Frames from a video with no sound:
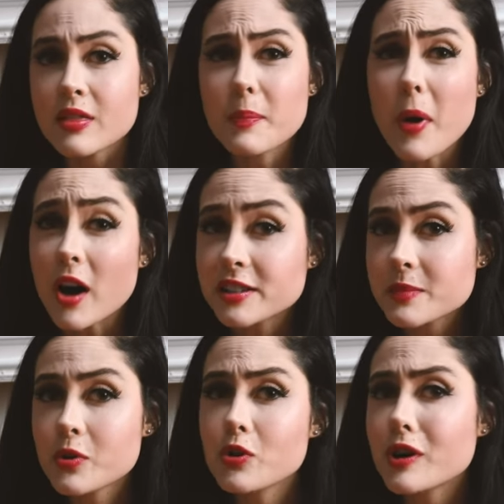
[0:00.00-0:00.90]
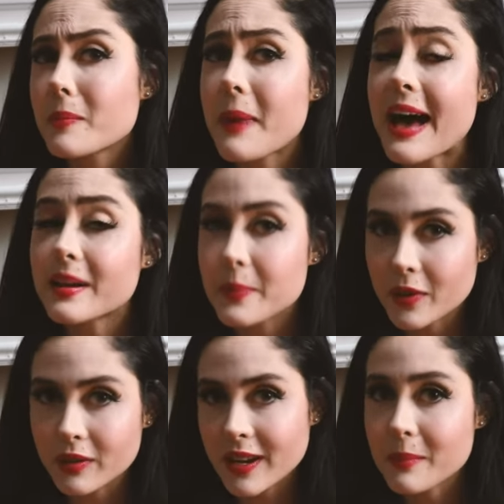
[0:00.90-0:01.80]
the possible
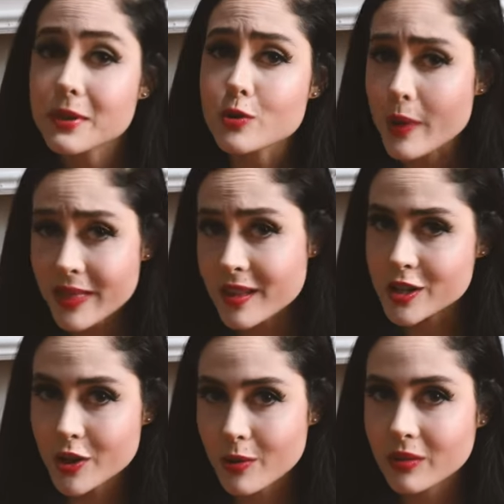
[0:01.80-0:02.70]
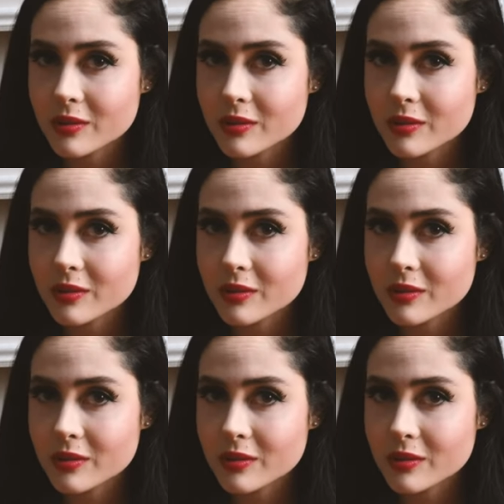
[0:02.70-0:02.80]
compatibility between the two.